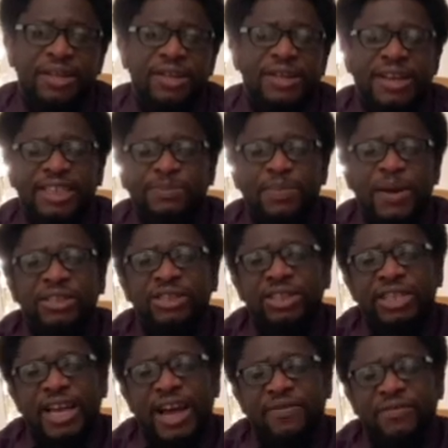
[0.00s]
especially
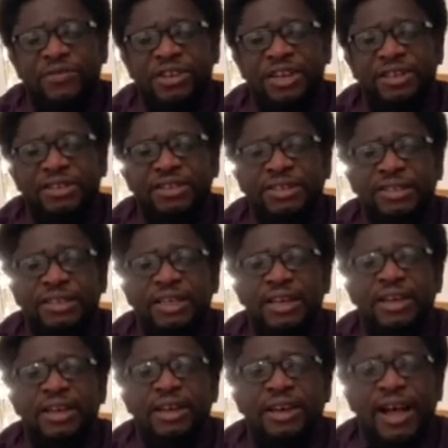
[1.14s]
Africans
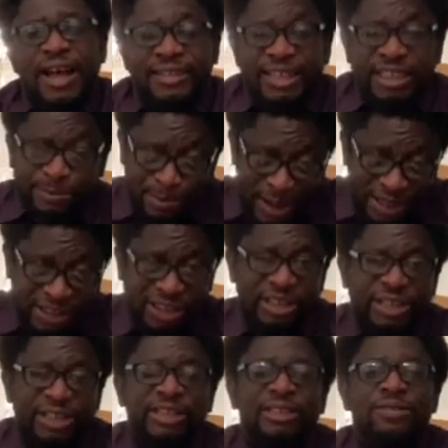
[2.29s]
and
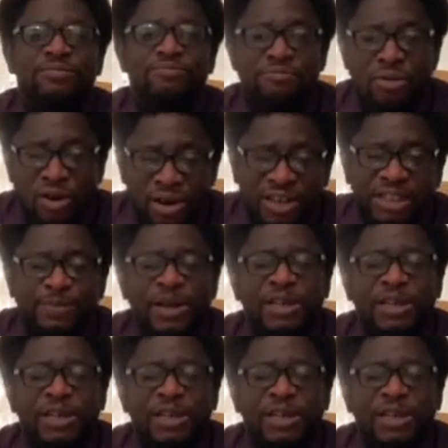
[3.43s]
more especially